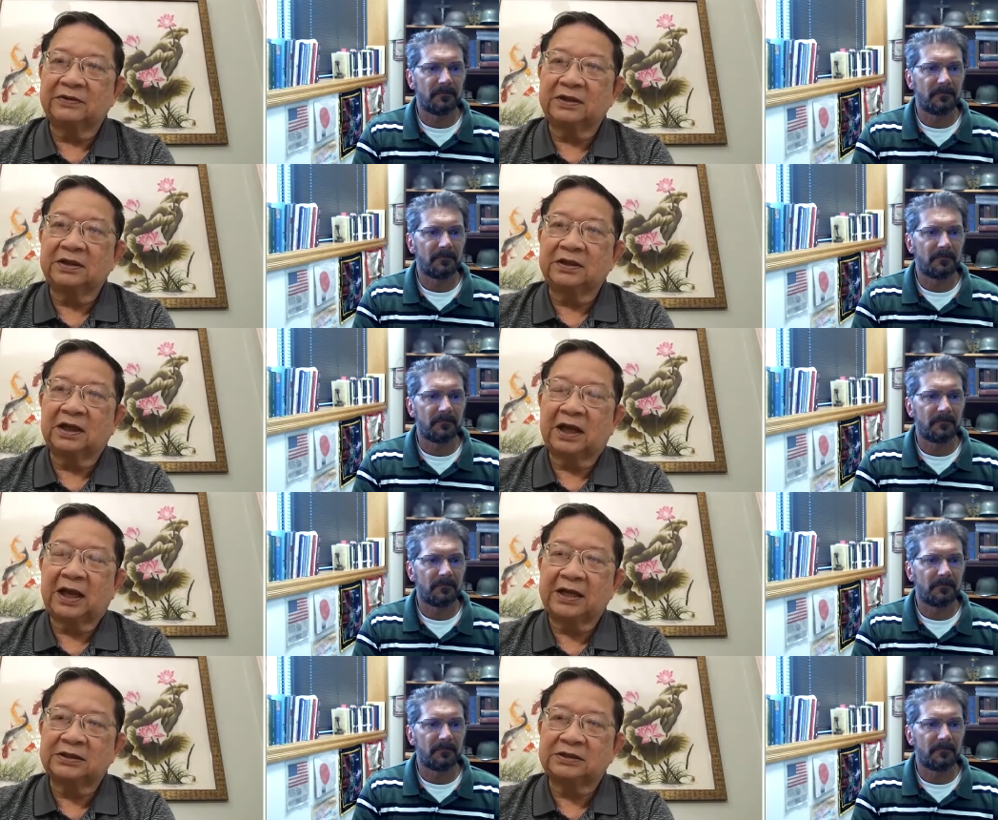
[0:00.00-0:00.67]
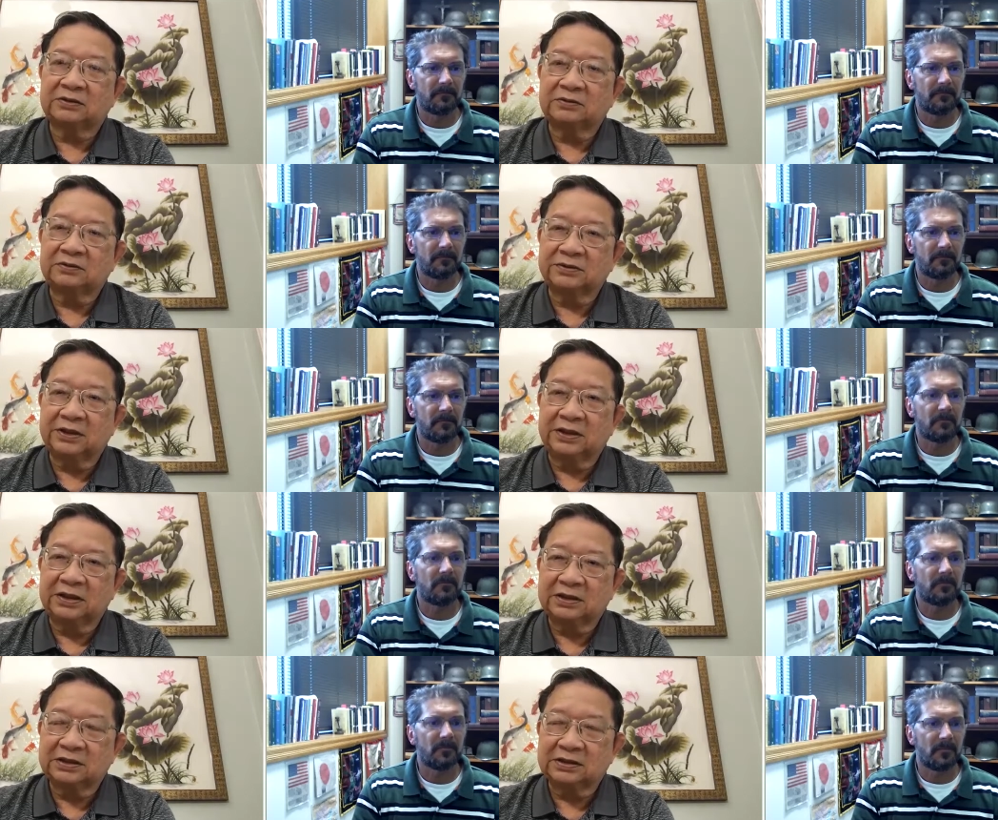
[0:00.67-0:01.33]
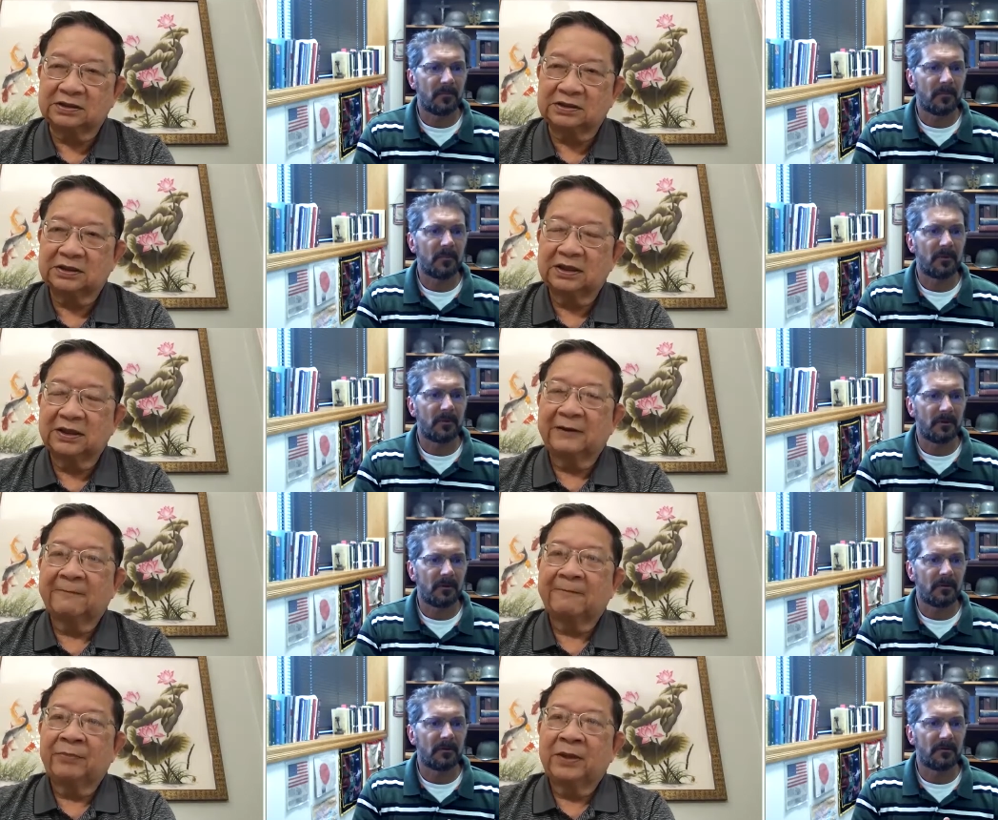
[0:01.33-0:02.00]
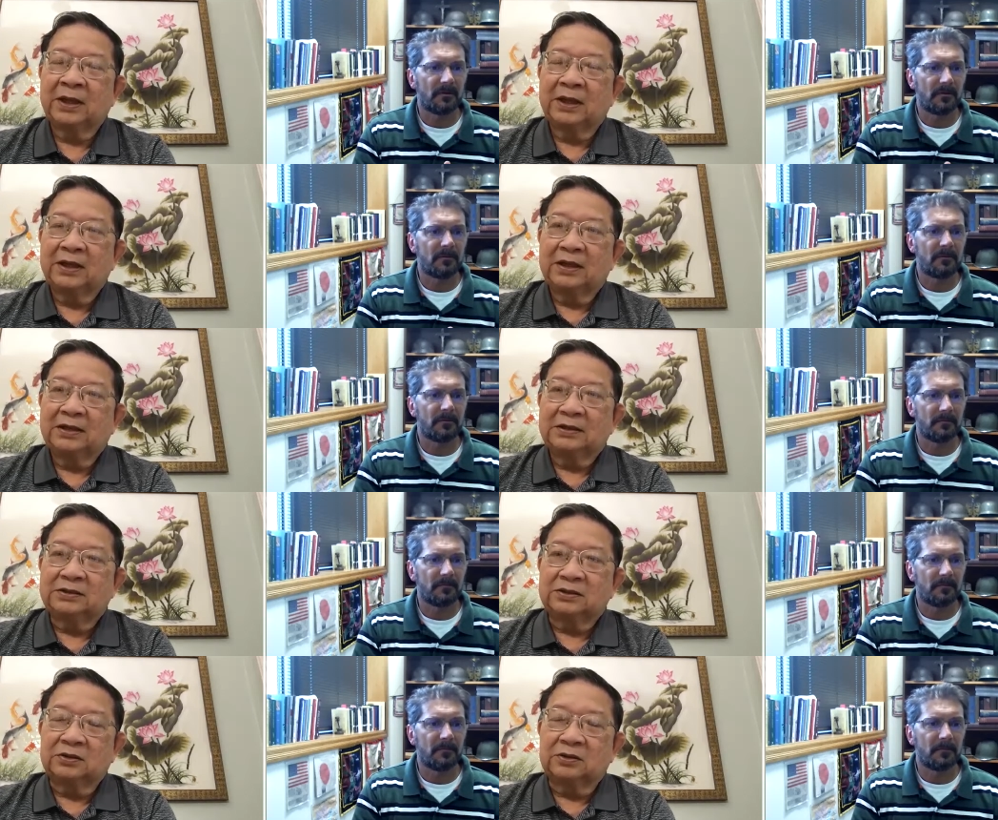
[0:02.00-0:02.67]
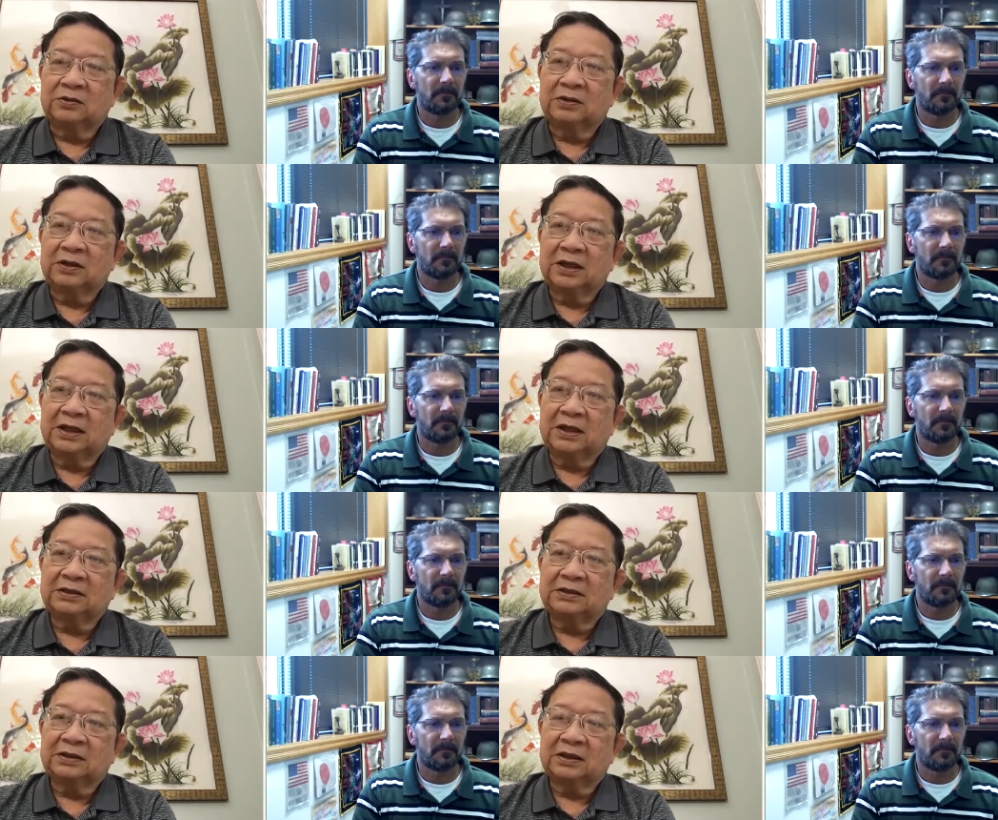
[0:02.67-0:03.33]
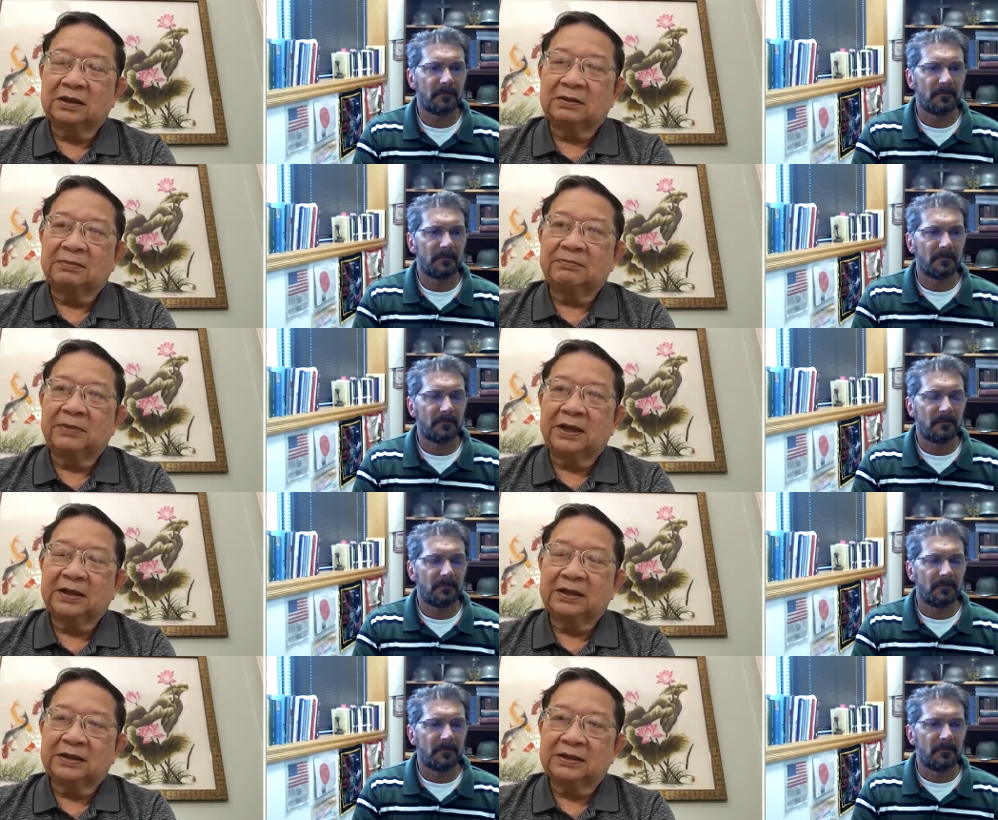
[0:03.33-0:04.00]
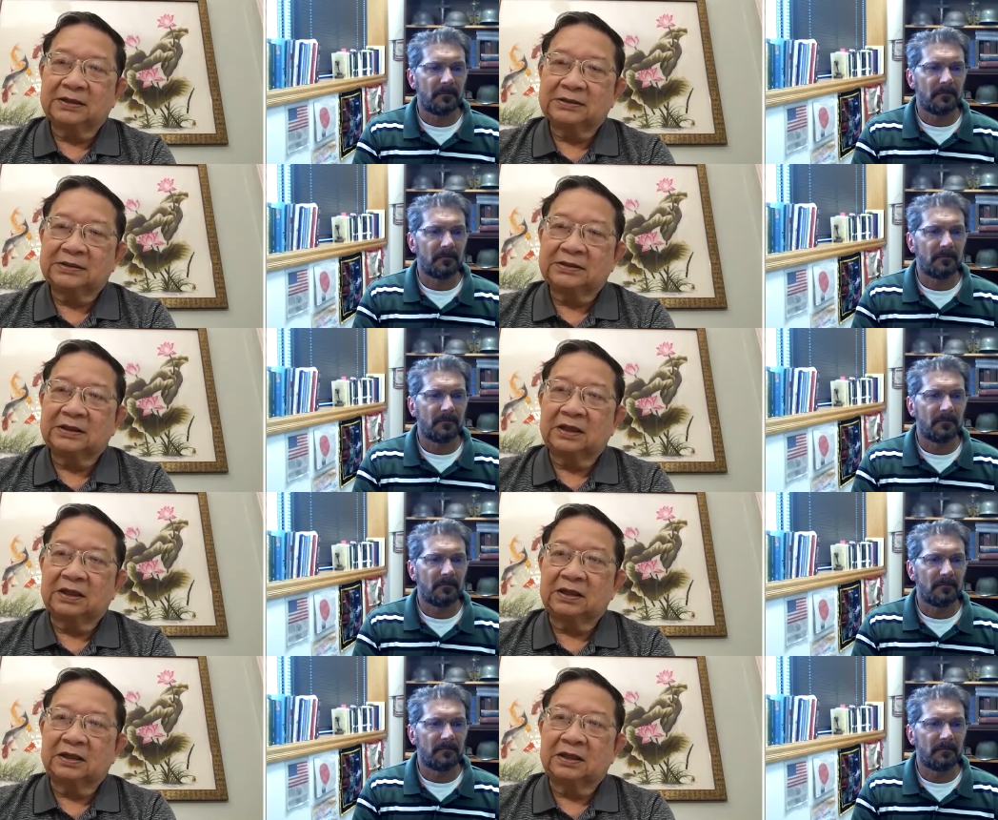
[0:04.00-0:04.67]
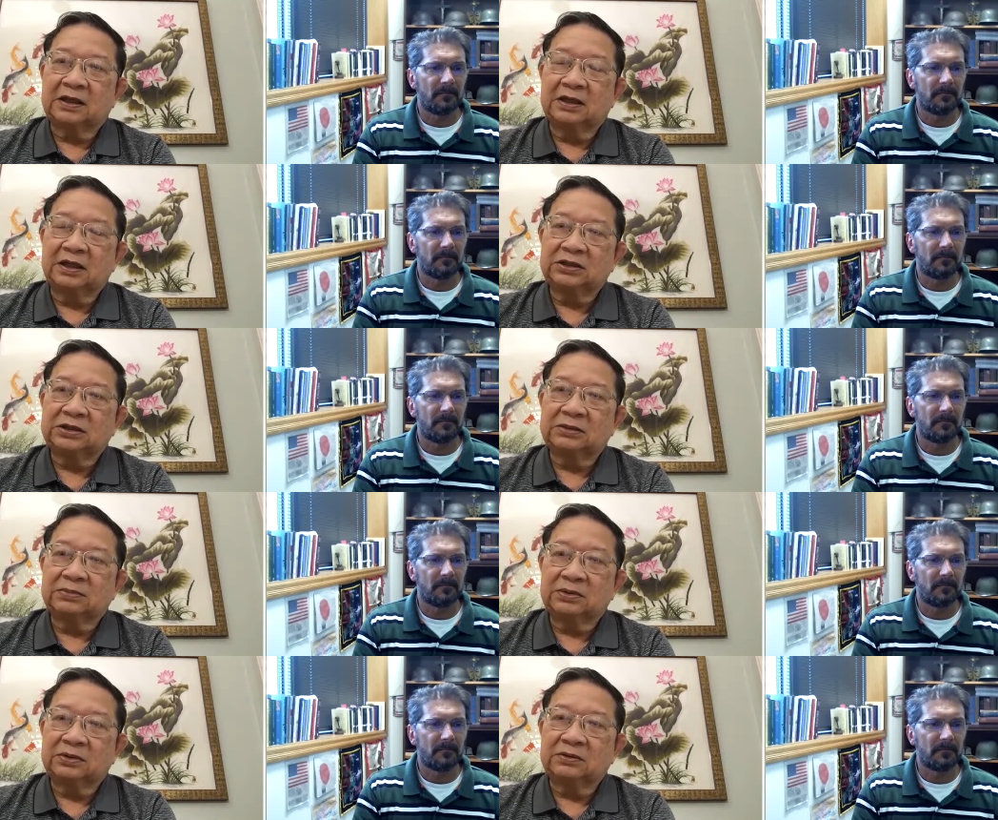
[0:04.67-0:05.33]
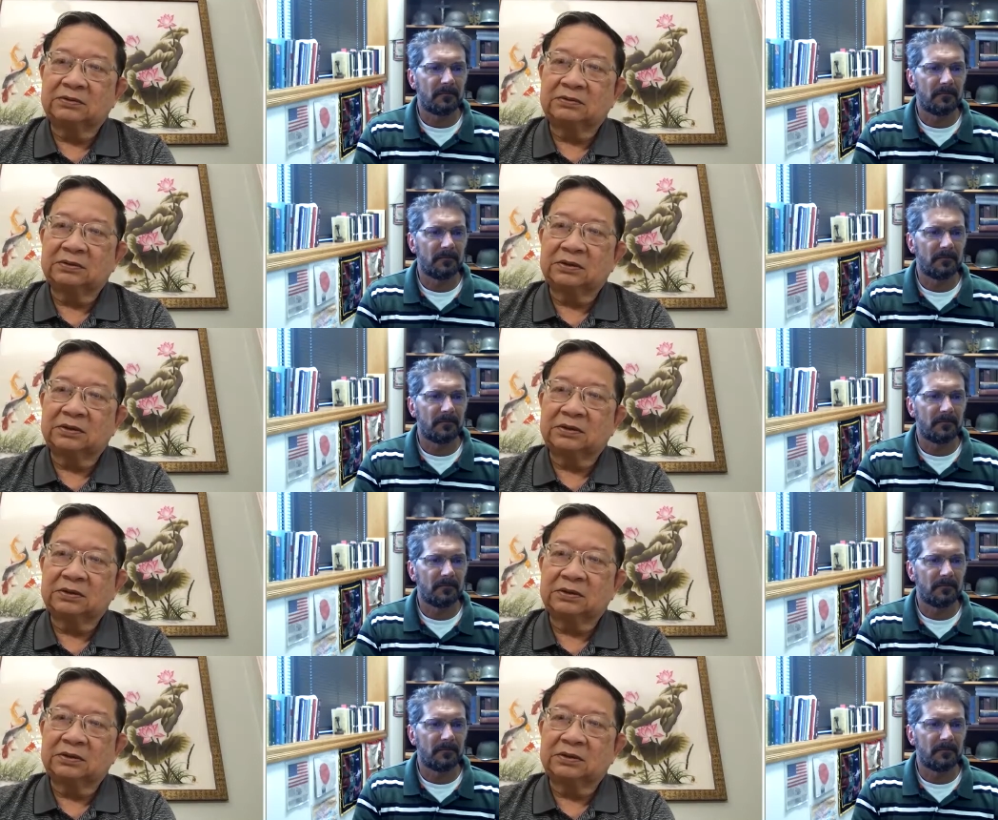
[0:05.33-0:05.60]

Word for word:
Speaker 1: the high school years, so that uh, make us uh, eligible,